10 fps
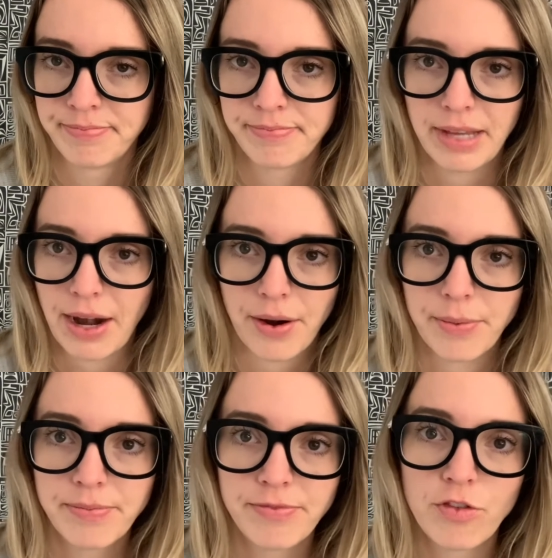I don't know,
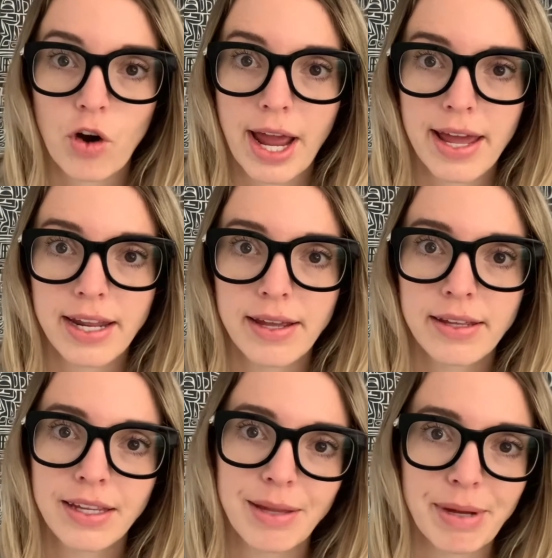variety
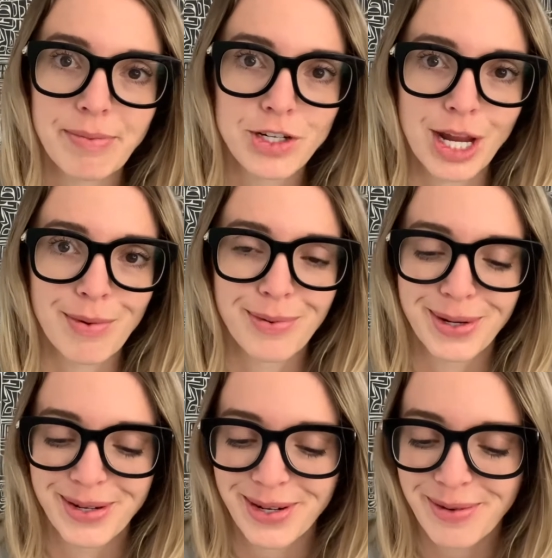in my pajama
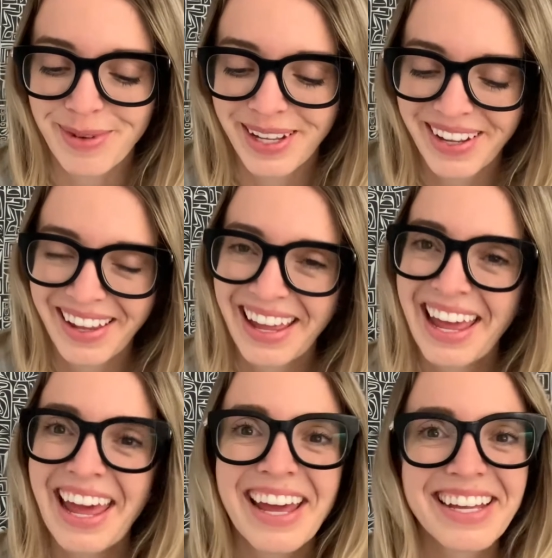wardrobe.
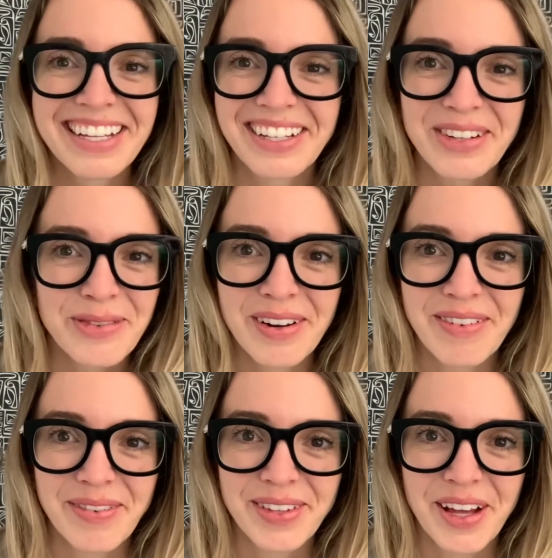Who would have
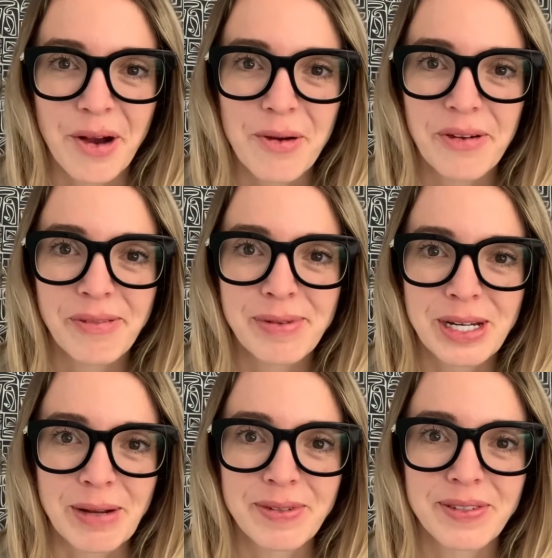ever thought
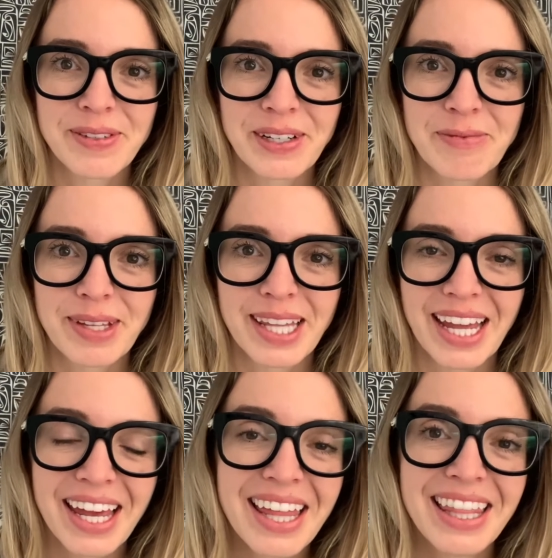pajamas were going to be
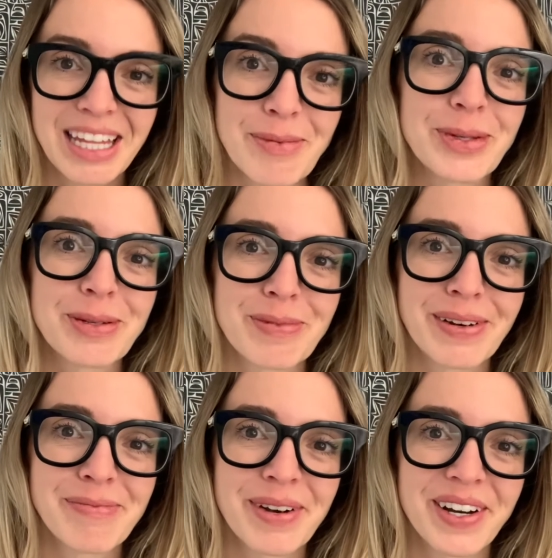like the most
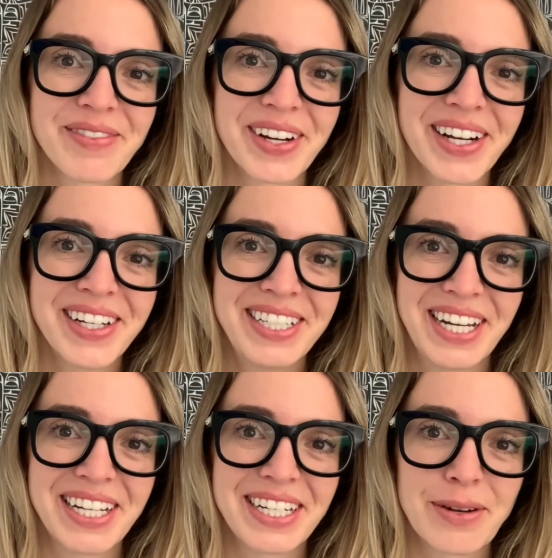important part of our
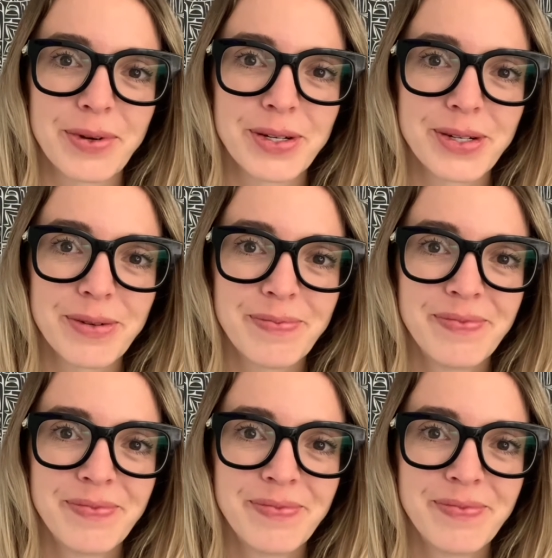day-to-day wardrobe?